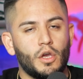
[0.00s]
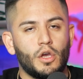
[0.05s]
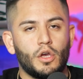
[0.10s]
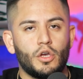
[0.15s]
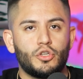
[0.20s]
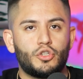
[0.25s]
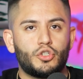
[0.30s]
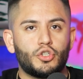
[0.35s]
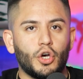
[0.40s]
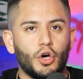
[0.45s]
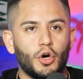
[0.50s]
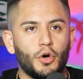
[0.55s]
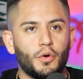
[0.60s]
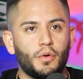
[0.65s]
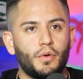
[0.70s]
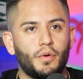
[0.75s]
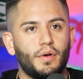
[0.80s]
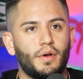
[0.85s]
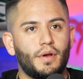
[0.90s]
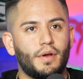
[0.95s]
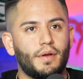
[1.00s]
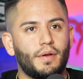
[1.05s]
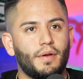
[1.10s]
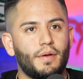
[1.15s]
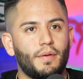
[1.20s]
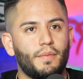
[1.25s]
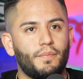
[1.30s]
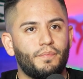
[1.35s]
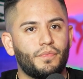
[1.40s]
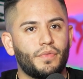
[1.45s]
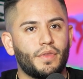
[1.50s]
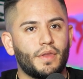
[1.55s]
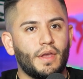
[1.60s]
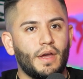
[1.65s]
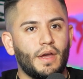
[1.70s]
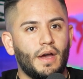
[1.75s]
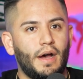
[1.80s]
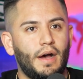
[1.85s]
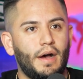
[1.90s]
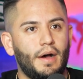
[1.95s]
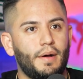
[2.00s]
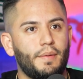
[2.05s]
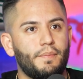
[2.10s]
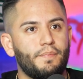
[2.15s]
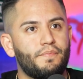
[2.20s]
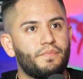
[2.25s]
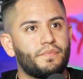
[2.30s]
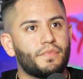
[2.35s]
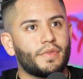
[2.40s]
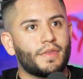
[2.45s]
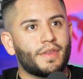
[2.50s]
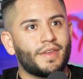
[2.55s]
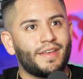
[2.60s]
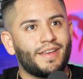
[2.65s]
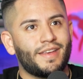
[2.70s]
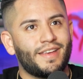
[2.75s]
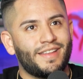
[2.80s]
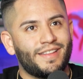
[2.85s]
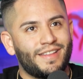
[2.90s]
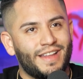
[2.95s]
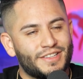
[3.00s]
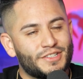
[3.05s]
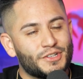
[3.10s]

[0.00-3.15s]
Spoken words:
So that's